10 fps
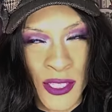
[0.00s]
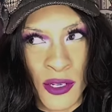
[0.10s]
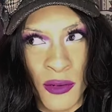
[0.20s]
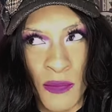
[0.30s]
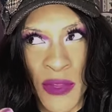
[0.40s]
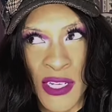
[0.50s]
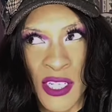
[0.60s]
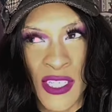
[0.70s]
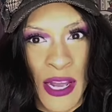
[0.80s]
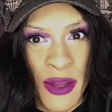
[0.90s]
So that's
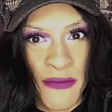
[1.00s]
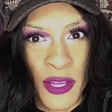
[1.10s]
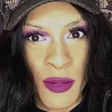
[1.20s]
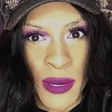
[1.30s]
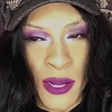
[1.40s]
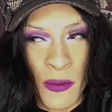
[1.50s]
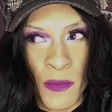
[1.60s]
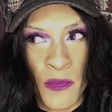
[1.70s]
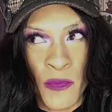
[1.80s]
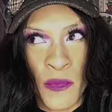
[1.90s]
just how I feel about
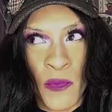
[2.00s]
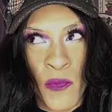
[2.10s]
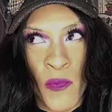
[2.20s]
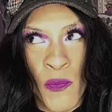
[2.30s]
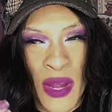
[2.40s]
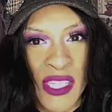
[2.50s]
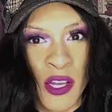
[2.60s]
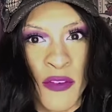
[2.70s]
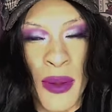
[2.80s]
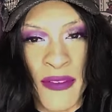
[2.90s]

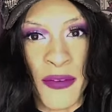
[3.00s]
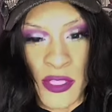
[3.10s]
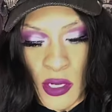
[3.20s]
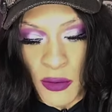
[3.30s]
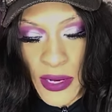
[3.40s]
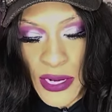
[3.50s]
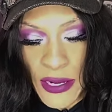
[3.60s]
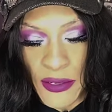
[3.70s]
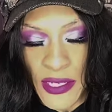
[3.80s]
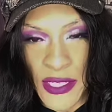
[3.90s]
myself. And my favorite song right
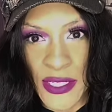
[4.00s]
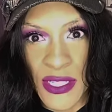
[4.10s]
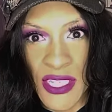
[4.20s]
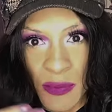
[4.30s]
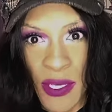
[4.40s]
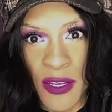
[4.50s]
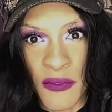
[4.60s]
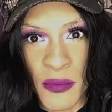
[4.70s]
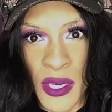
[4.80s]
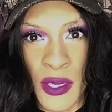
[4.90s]
now is Speak
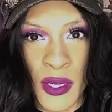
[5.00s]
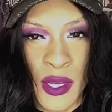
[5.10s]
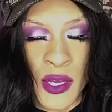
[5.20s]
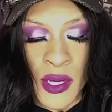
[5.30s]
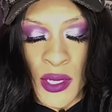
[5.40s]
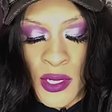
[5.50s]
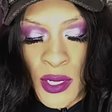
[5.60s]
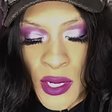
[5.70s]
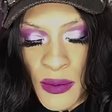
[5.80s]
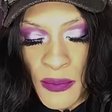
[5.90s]
of Me.
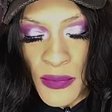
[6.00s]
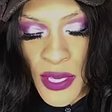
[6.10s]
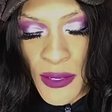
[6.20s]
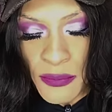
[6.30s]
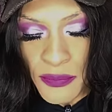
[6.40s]
Yeah.